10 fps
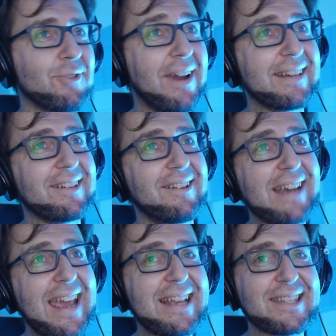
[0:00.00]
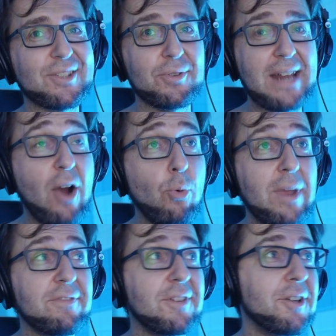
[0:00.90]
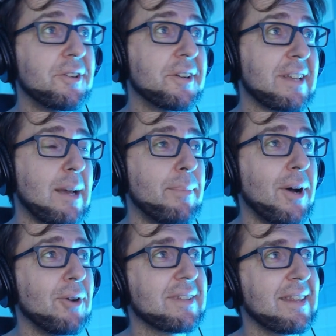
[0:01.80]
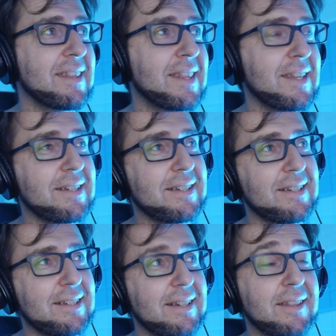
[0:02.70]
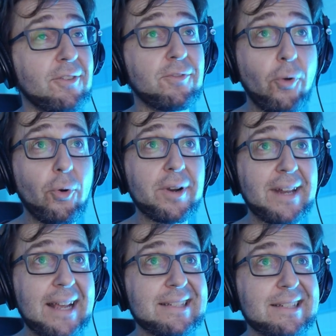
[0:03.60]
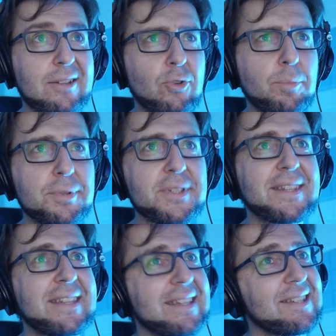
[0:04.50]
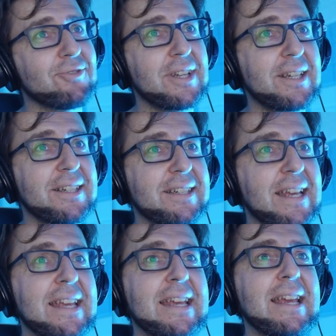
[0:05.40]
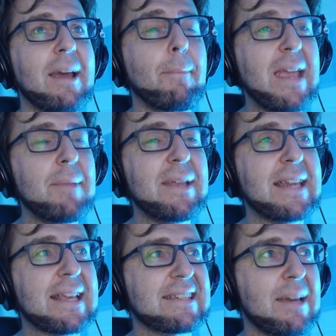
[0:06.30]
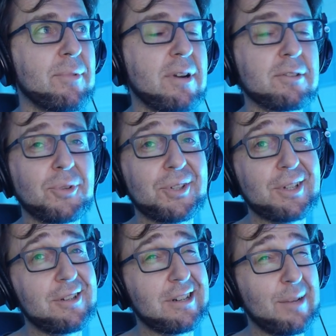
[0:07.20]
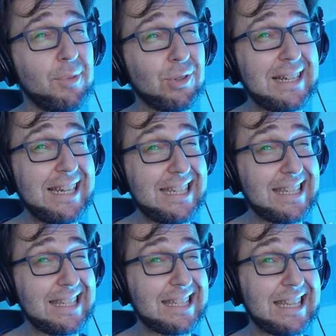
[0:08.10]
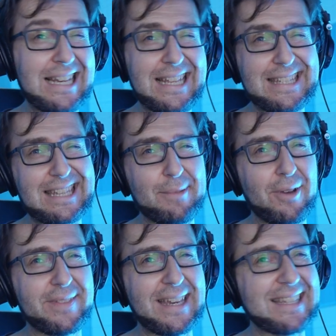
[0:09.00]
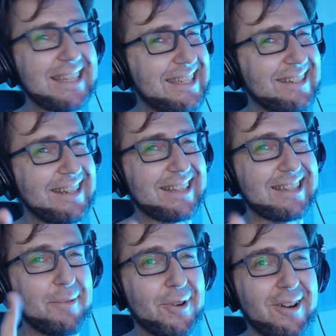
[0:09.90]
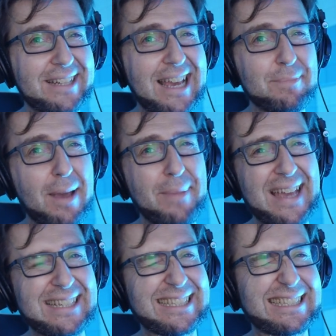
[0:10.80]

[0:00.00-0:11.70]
right. Okay, so now we have learned about the uh, the for next loops. This is really good. Maybe next time around we're gonna learn about lists. Let's see about that. See you next time around, guys. Bye bye.